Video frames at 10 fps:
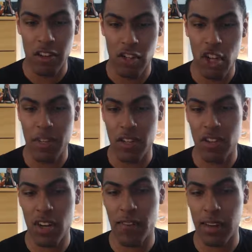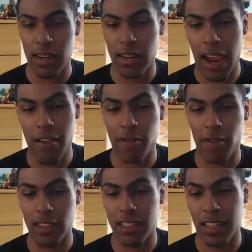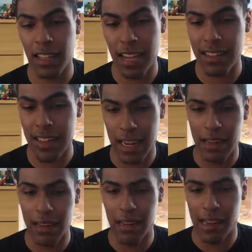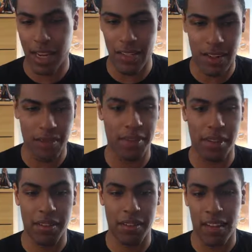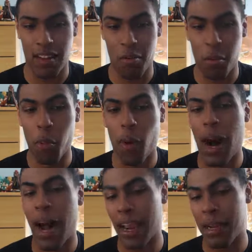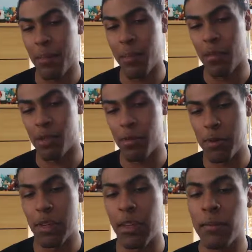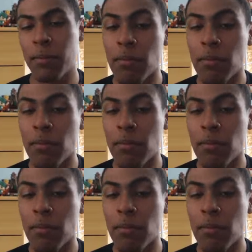They should be served carefully selected. Okay, he's gonna know exactly why people should be.